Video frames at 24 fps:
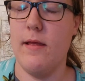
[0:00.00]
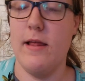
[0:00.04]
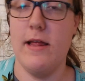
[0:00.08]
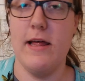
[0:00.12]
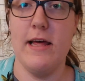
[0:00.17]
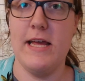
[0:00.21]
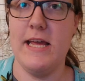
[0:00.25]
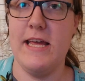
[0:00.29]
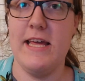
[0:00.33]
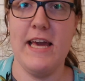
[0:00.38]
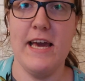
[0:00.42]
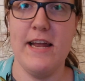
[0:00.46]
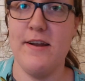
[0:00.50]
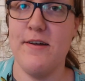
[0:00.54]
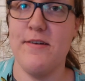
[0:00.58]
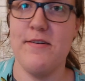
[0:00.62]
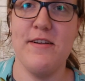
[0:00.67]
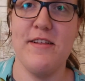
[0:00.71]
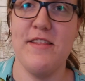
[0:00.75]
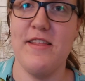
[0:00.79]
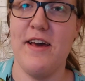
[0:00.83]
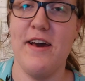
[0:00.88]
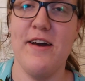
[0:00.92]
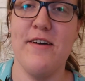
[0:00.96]
get out
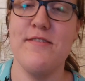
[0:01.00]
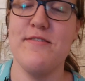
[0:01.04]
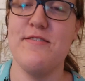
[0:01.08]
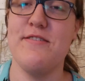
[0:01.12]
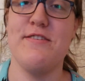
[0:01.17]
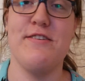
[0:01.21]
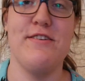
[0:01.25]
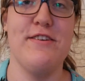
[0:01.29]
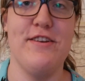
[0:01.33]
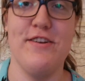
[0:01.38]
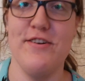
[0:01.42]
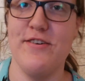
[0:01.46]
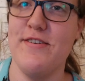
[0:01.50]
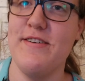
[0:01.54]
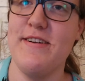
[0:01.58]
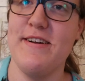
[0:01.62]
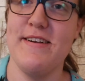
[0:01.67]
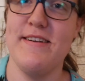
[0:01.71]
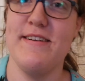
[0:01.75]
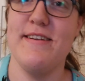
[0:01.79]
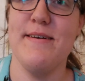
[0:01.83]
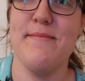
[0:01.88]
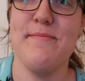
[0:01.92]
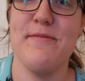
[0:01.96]
of the house during a
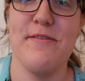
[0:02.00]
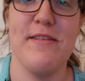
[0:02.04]
double.